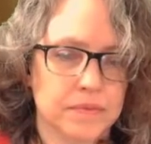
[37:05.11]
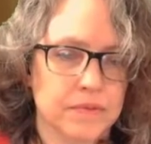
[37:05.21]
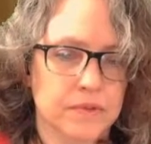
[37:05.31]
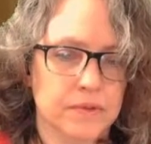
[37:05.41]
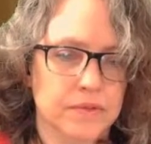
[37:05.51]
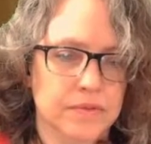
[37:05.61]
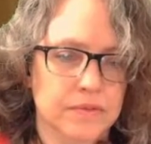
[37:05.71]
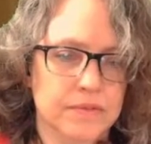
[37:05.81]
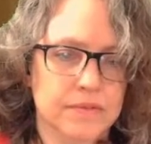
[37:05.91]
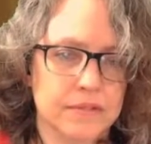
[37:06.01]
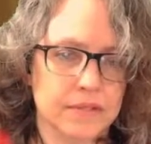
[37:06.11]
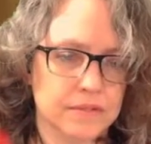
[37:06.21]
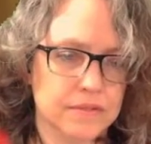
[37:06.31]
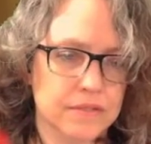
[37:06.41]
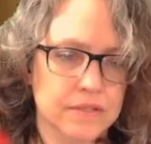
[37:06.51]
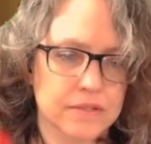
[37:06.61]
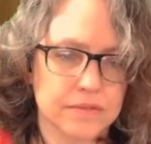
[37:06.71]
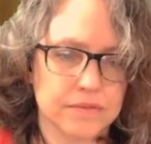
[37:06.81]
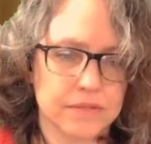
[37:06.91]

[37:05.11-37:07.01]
Don't use the sticks, you need those for